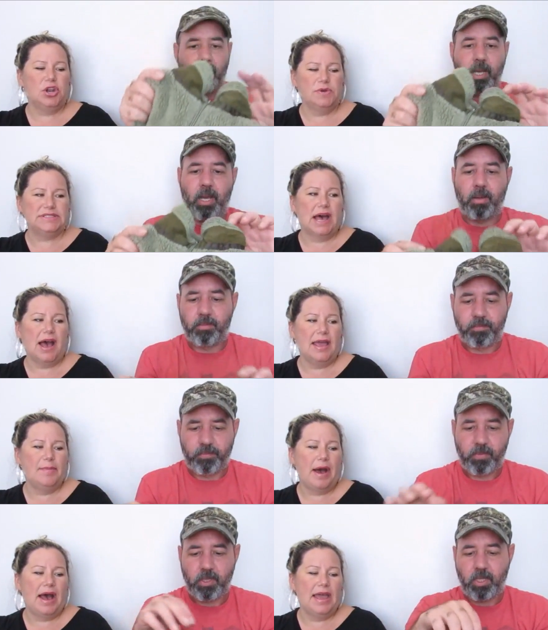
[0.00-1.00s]
Speaker 1: know, it's the
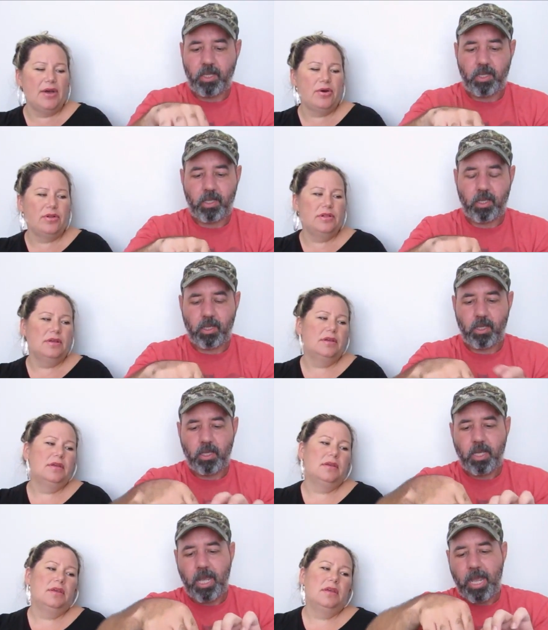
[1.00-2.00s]
high pile.
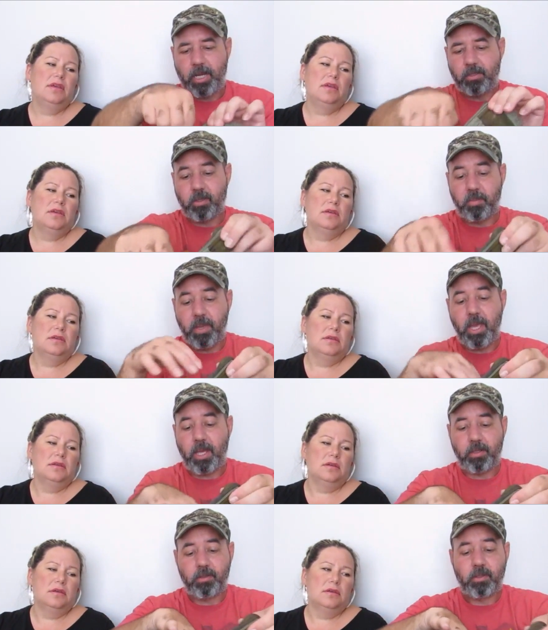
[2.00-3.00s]
Speaker 2: And it's a
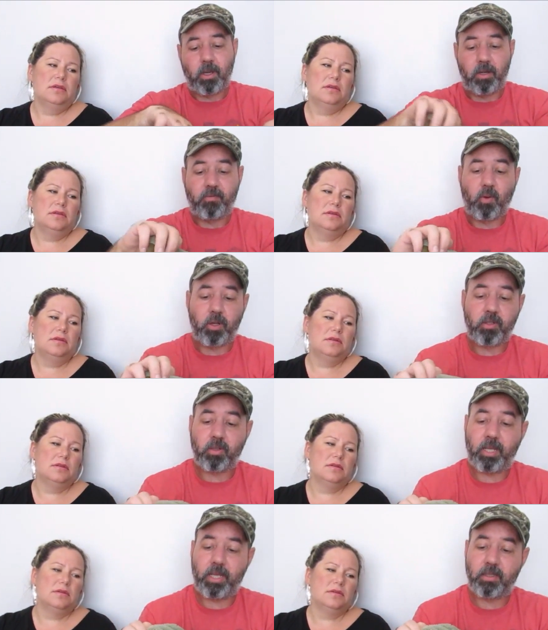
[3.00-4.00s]
men's.
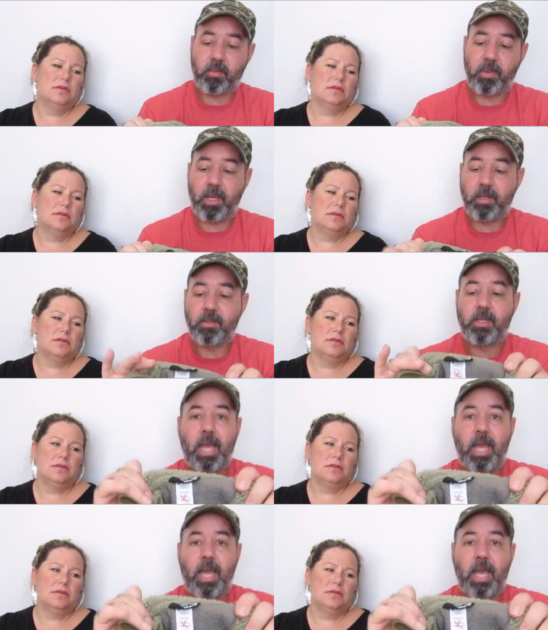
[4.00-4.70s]
Unfortunately, it's a men's